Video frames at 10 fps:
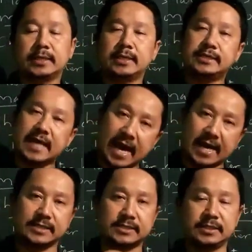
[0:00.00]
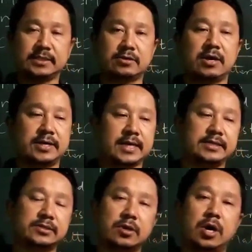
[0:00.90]
It
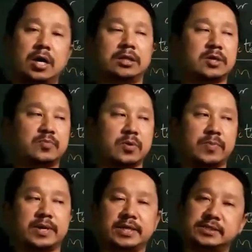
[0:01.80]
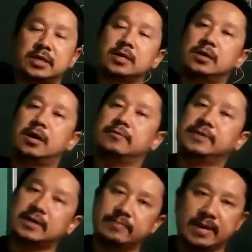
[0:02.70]
contains all the properties of
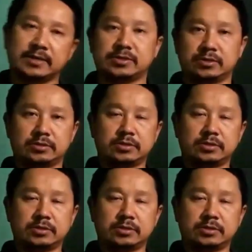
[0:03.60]
that matter.